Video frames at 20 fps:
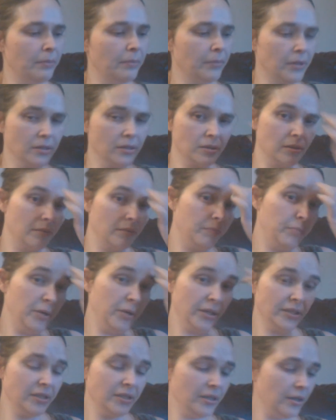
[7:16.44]
I must have
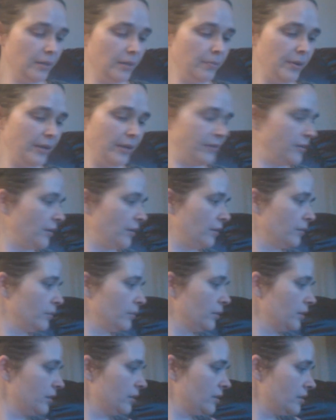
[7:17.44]
picked it up at the
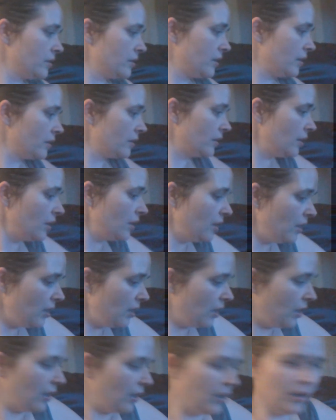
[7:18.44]
other one instead,
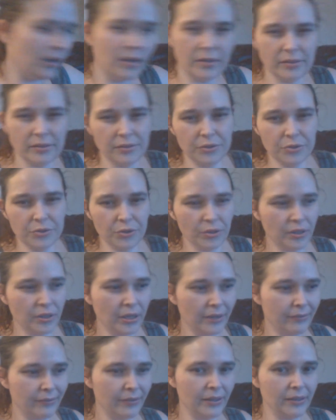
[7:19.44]
because uh,
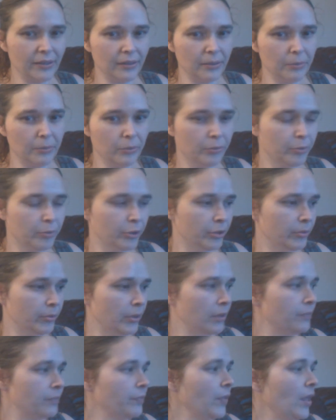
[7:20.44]
usually I have that label pretty
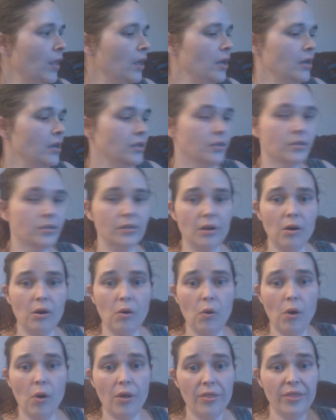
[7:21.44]
well.
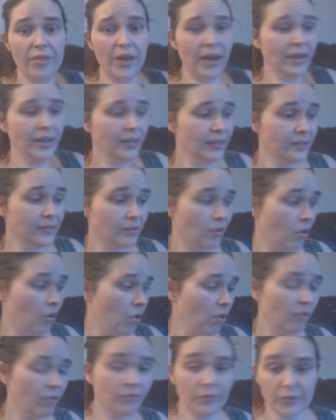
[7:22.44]
So that is
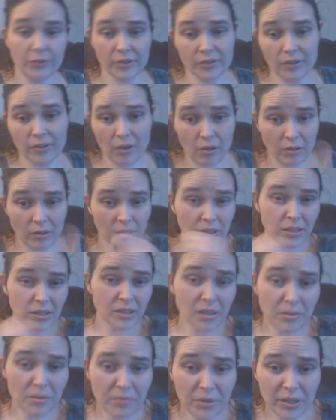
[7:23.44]
all for this haul.
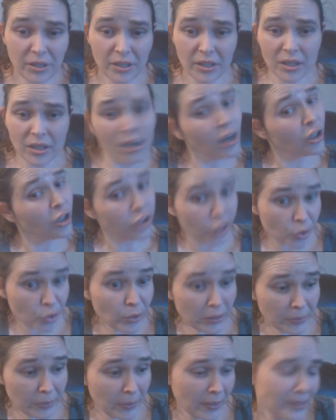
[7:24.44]
It's going to be a
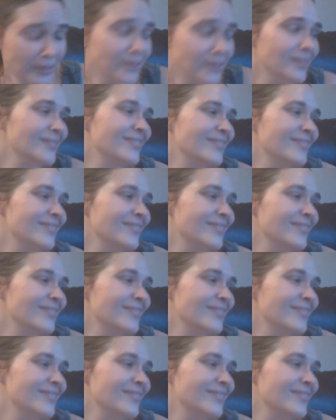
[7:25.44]
short one.